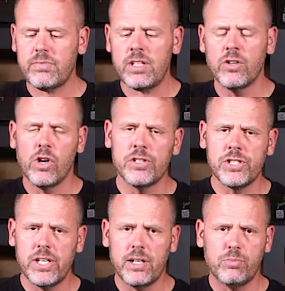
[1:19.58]
They're all
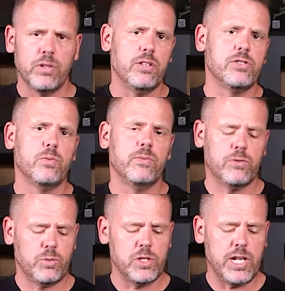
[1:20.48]
set up where they'll
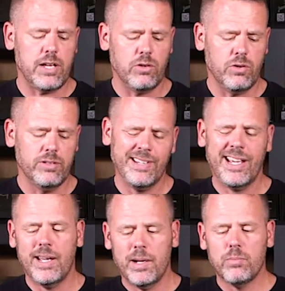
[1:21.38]
switch out on
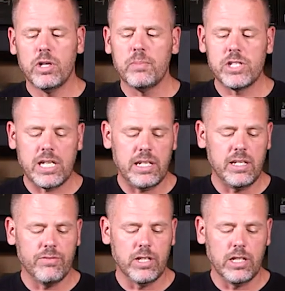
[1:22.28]
pretty much any
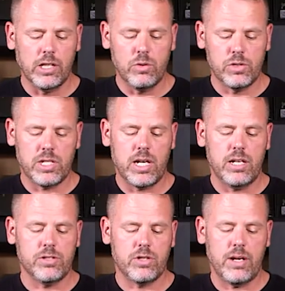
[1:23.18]
of the glow
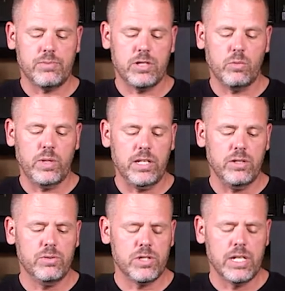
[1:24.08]
style straps that we
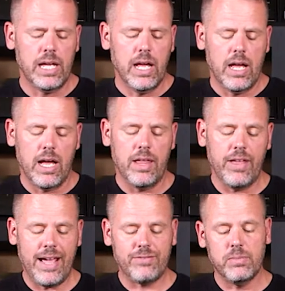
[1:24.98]
use. They
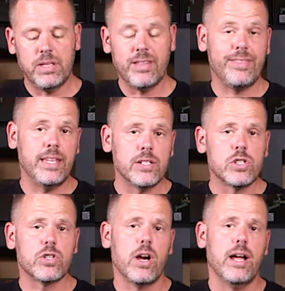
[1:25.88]
have to be the thin
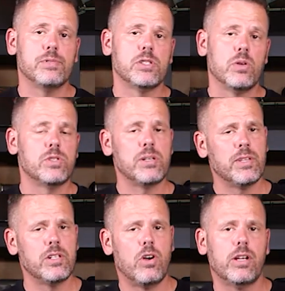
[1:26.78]
straps, so some of
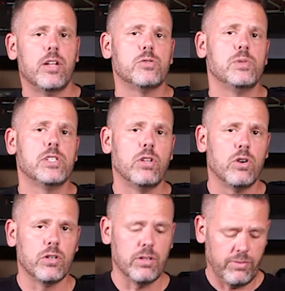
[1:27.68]
the dog collars we sell
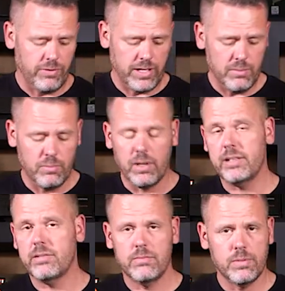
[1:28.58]
aren't going to fit,
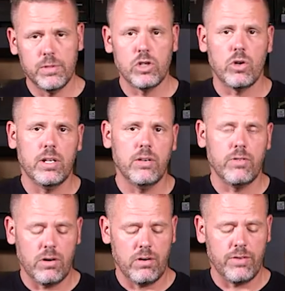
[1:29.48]
but the majority of
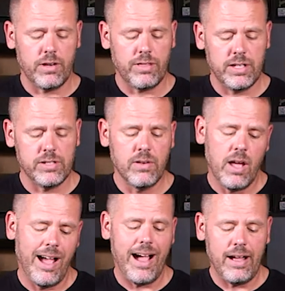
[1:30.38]
our thin
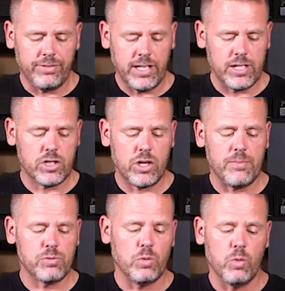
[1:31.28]
high flex
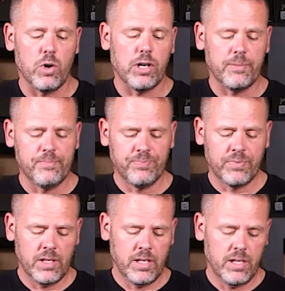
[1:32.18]
straps will work.
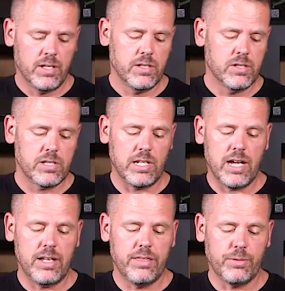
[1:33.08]

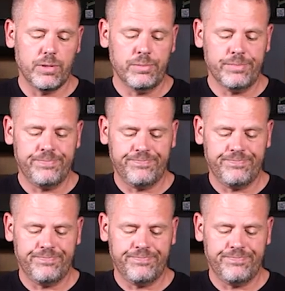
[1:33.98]
Slide through.